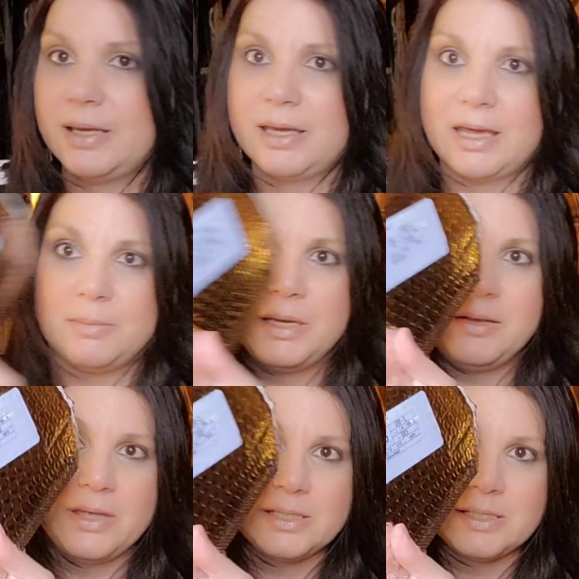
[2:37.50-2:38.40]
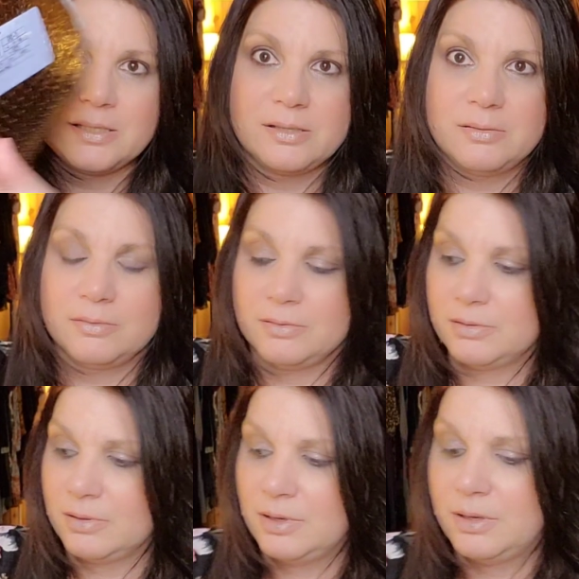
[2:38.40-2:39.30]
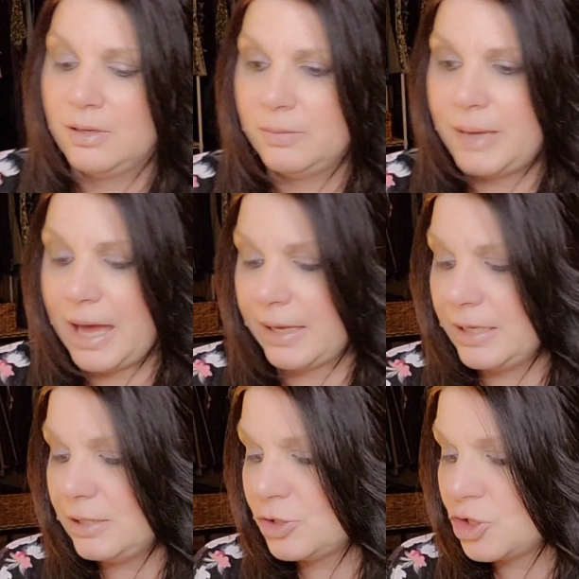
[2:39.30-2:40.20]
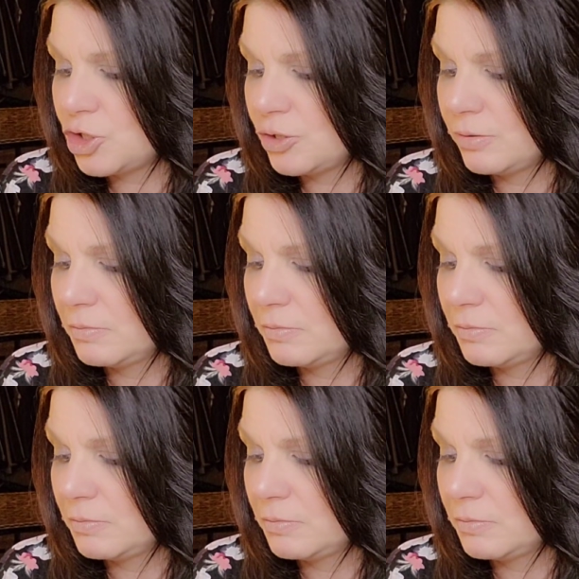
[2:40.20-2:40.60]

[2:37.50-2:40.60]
It came in this package.